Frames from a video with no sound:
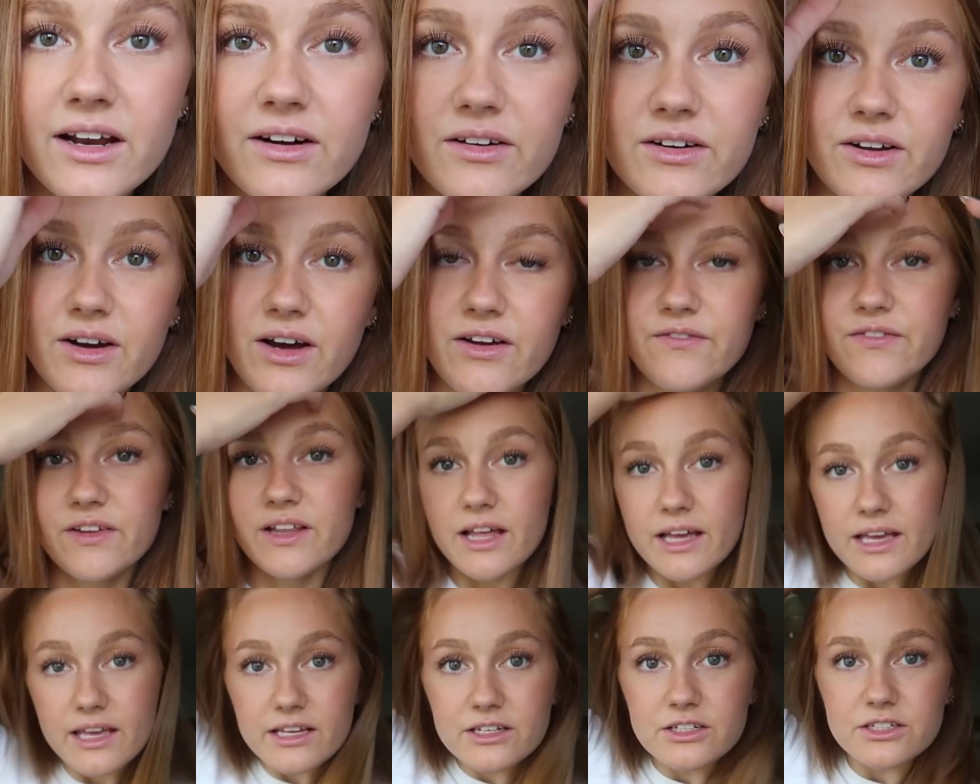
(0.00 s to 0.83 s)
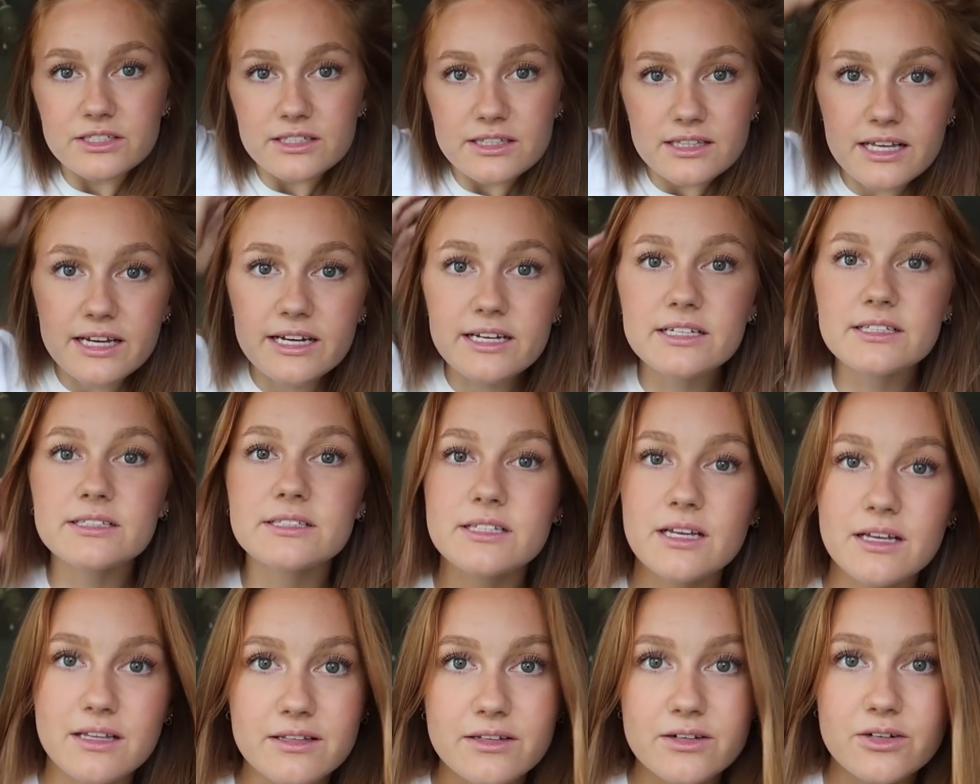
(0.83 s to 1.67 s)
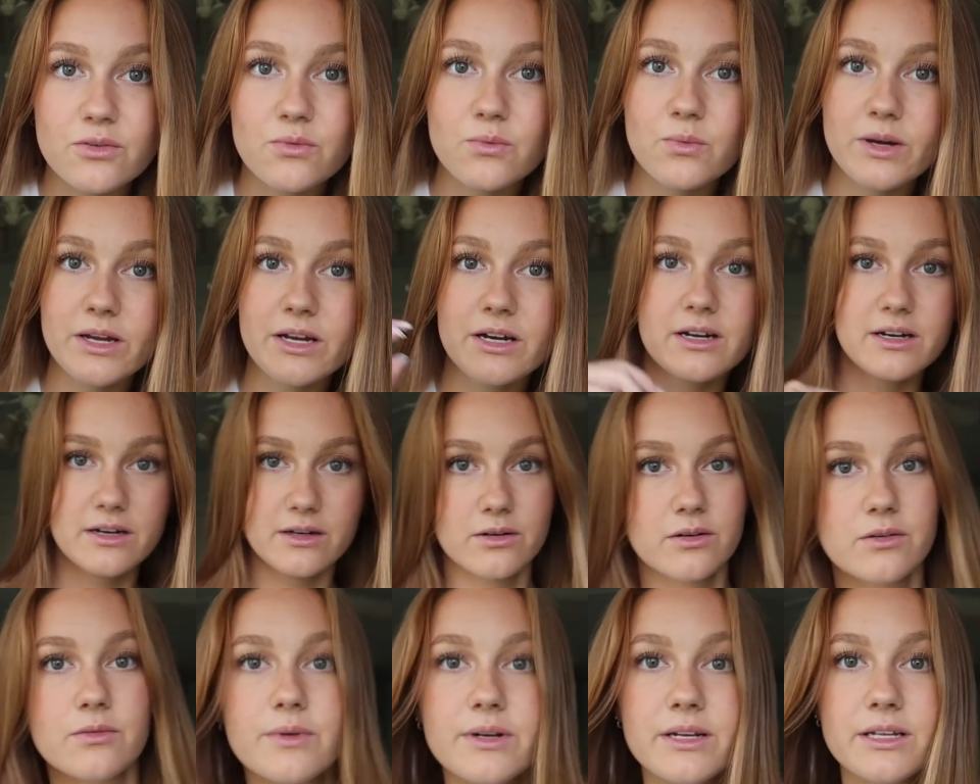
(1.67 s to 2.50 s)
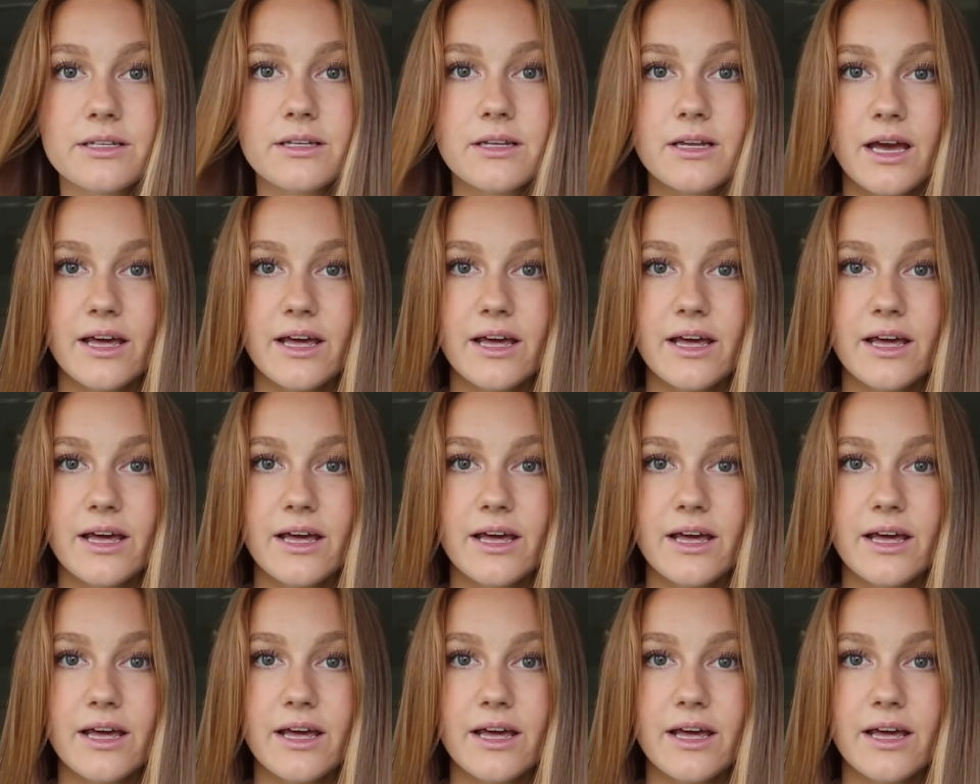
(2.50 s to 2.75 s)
I don't know. I feel like it just lays a little weird when it,